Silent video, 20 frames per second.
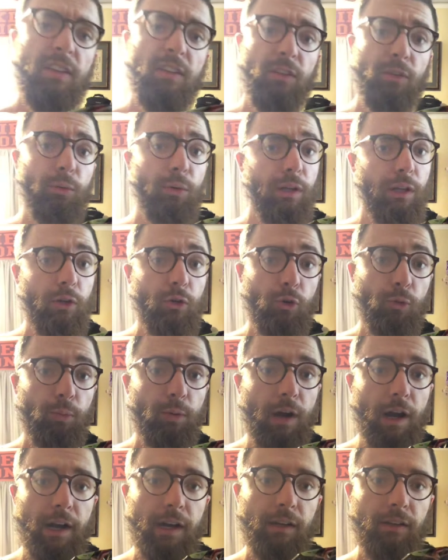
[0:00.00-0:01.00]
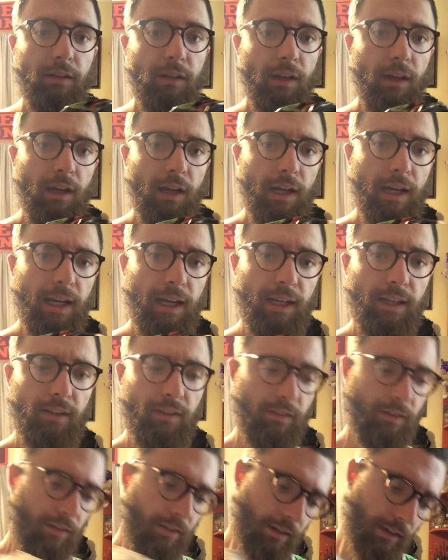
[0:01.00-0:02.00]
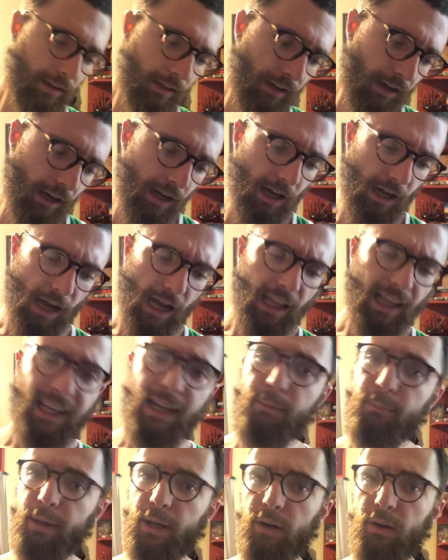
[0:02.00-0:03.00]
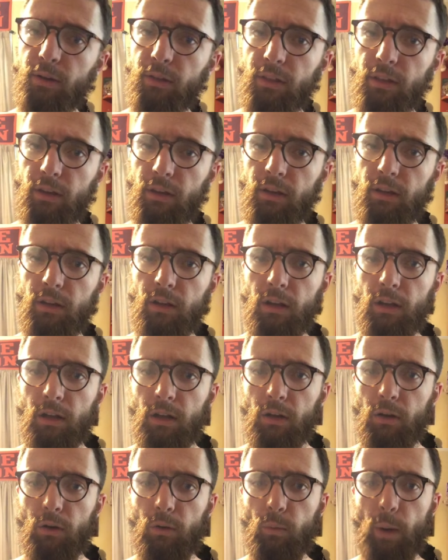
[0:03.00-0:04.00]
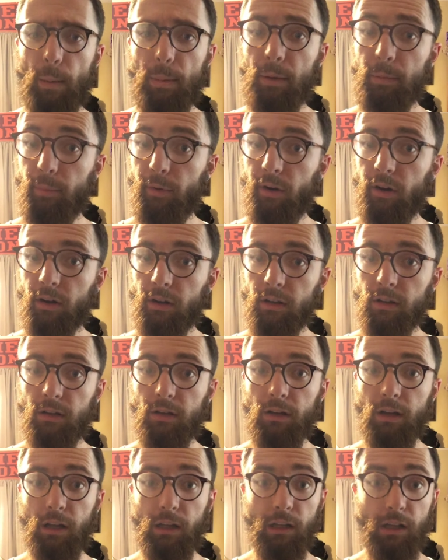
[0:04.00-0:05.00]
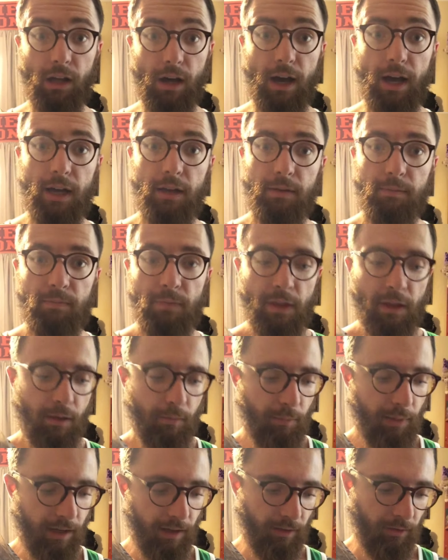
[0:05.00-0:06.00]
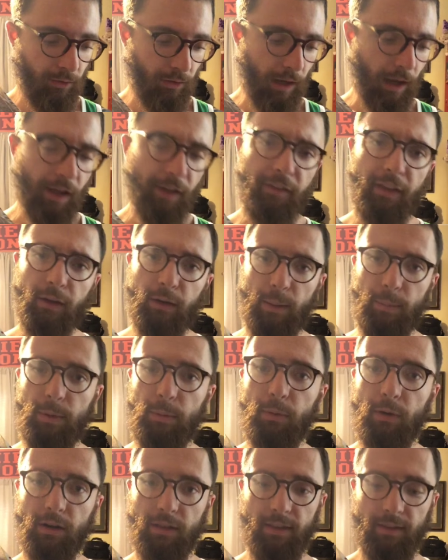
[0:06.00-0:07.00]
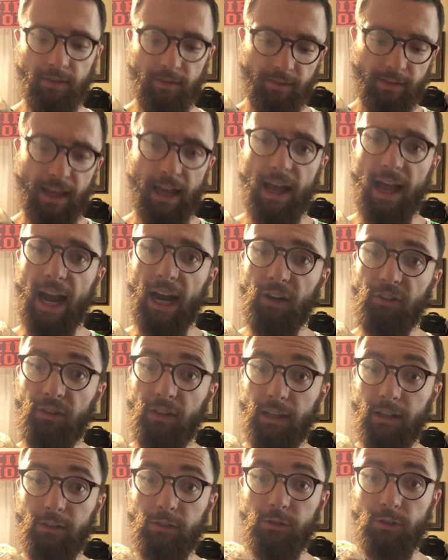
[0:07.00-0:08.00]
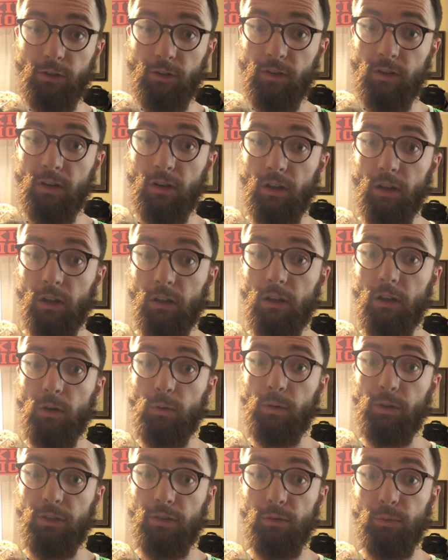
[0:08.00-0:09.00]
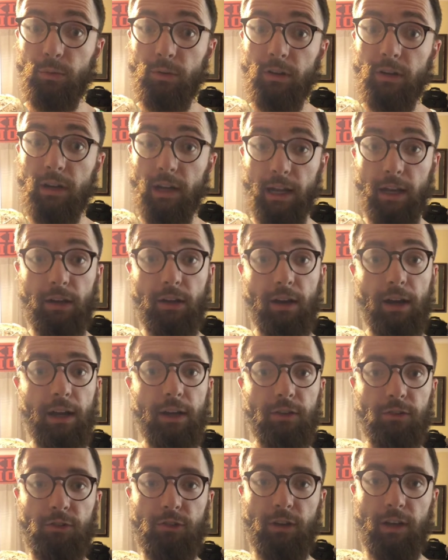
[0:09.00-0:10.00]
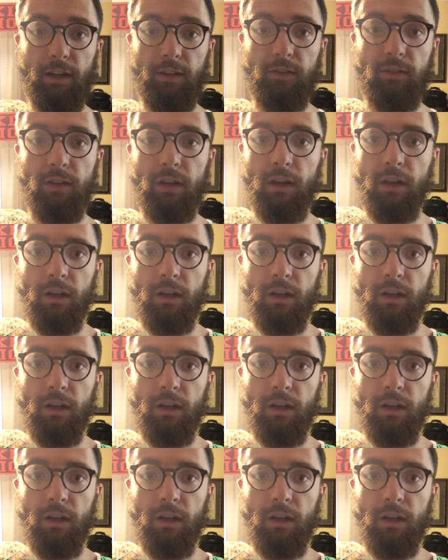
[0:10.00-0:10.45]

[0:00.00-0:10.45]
is a really cool product. I like it better than Reptibark a lot because unlike Reptile Bark, this is actually like dirt along with your wood and not just